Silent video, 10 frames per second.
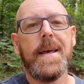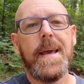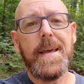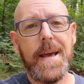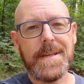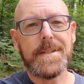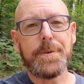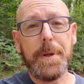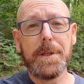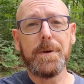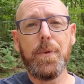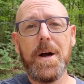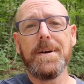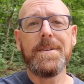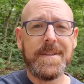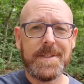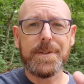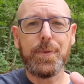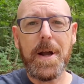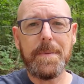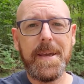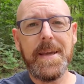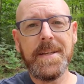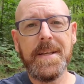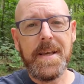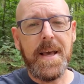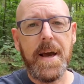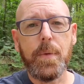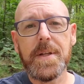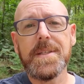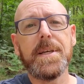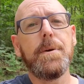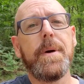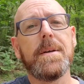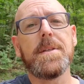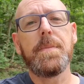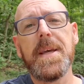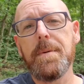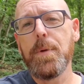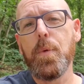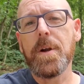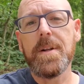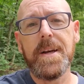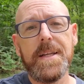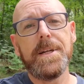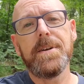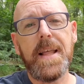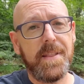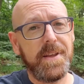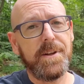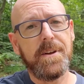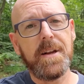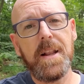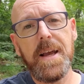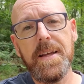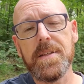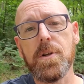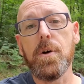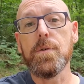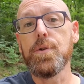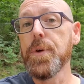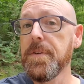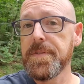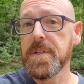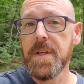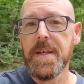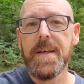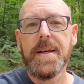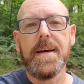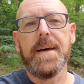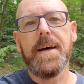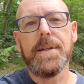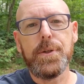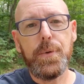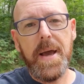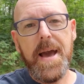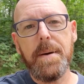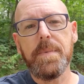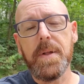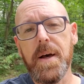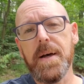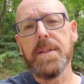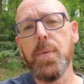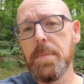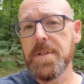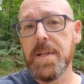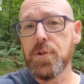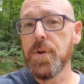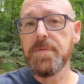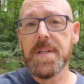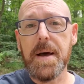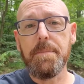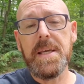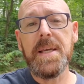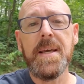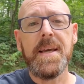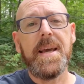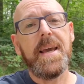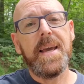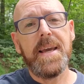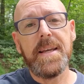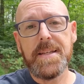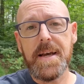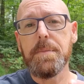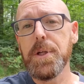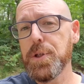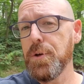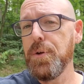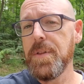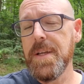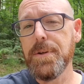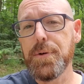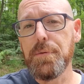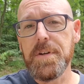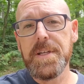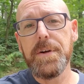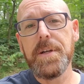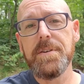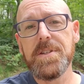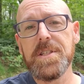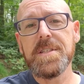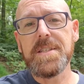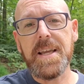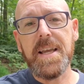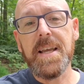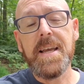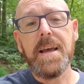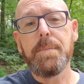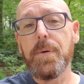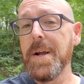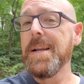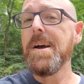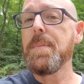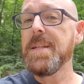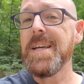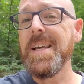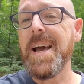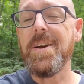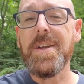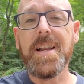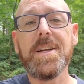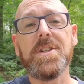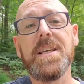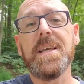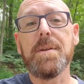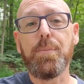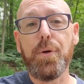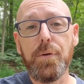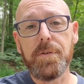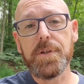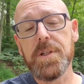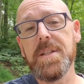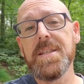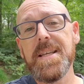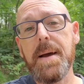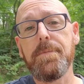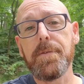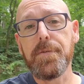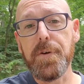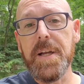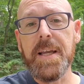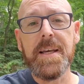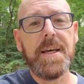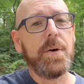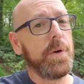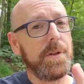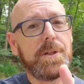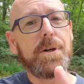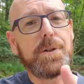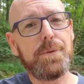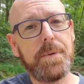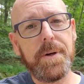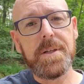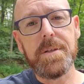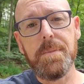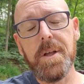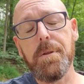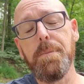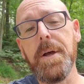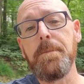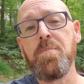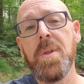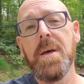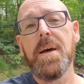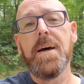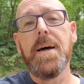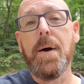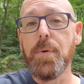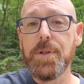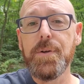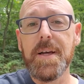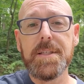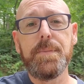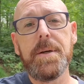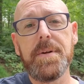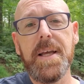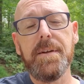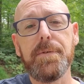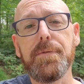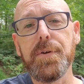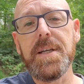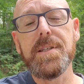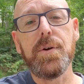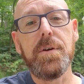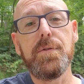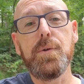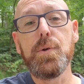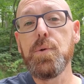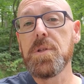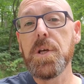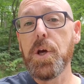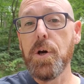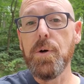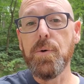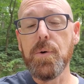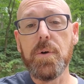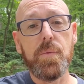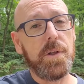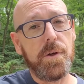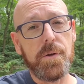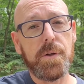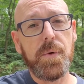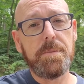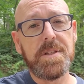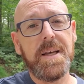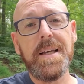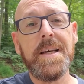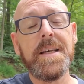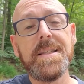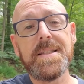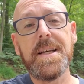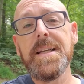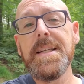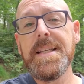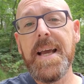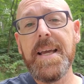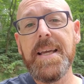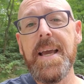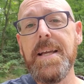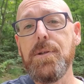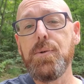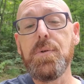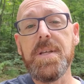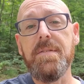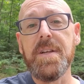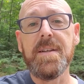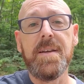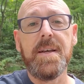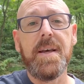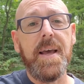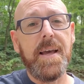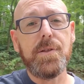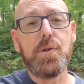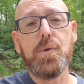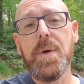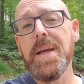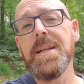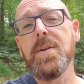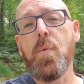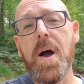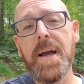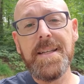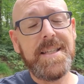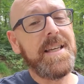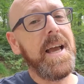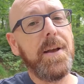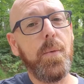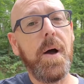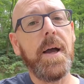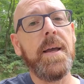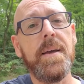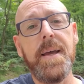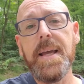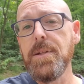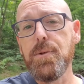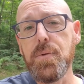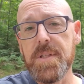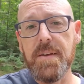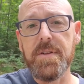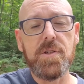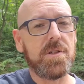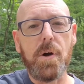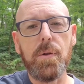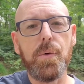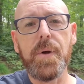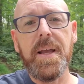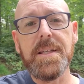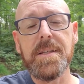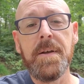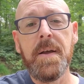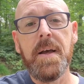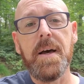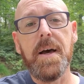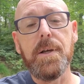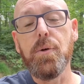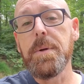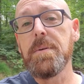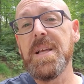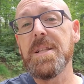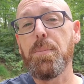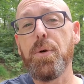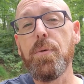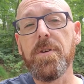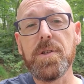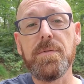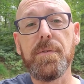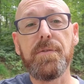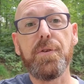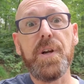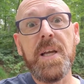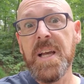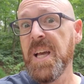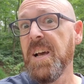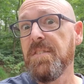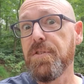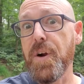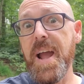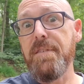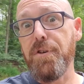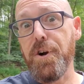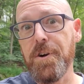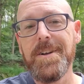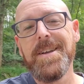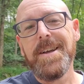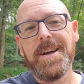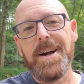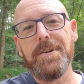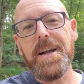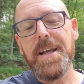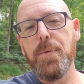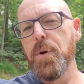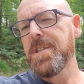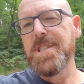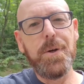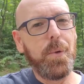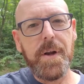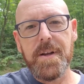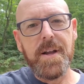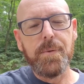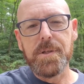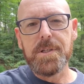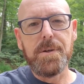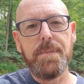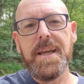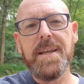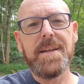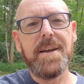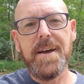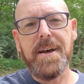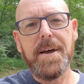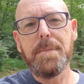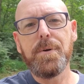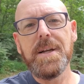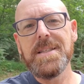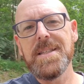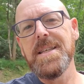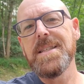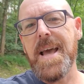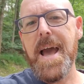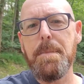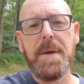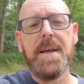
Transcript: Hey guys, it's been a little while. This is Rob again. I want to tell you about something I've been working on here that I think you're going to like. It's called Dryft, uh, new app. Uh, the website is dryft.me and I'm going to show you the intro video here in just a second. But right now I'm going to tell you how you can actually get the pro version of this app for free. We only charge three bucks a month, but uh, I want you guys to be able to get it for free. So if you use the code when you go to the website, sunnyday827, S-U-N-N-Y-D-A-Y 827, just all lowercase, uh, you'll be able to get the pro version for free forever. All right, we're still working on it. We're still making uh, upgrades to this app.